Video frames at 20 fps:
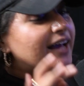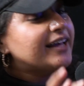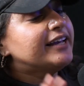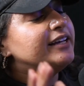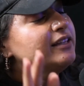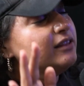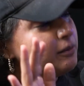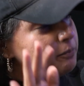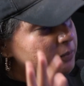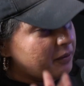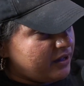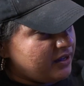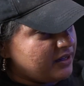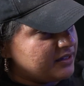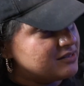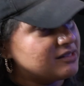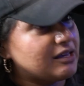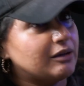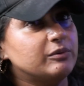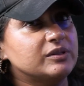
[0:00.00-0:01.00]
In the
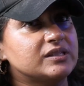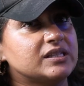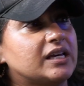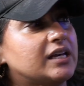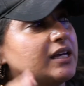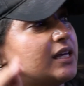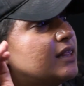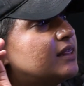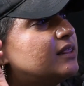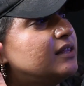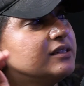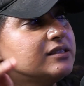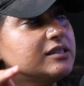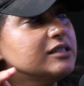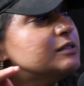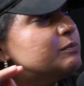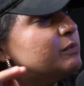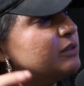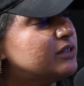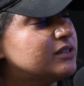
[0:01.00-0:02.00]
pods, I was like, this
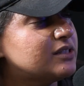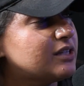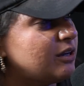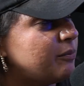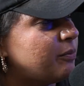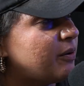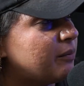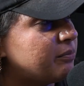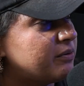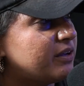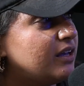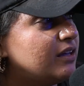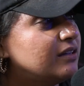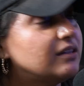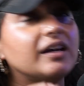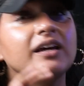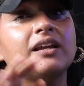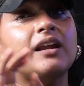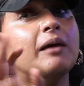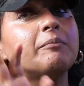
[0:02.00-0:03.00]
is military
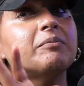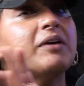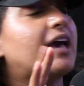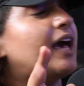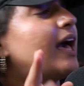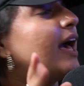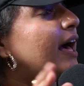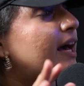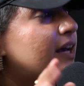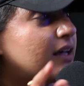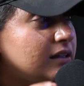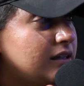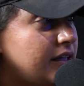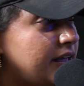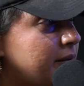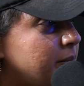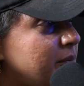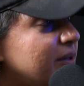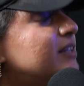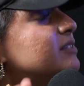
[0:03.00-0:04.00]
propaganda, and I'm
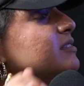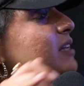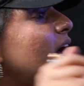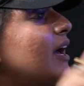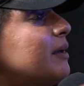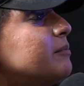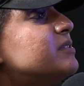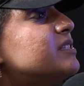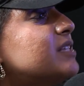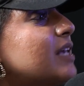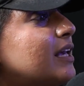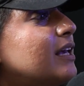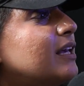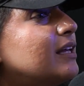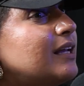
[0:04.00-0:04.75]
cackling because I'm saying